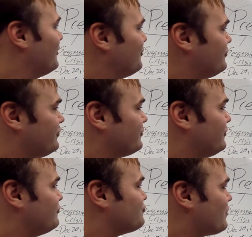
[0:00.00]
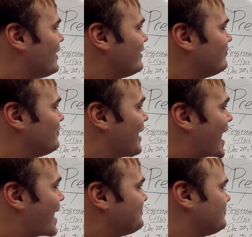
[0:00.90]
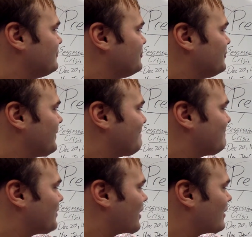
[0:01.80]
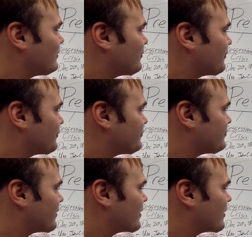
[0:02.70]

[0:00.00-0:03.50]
which is going to drive them absolutely bonkers.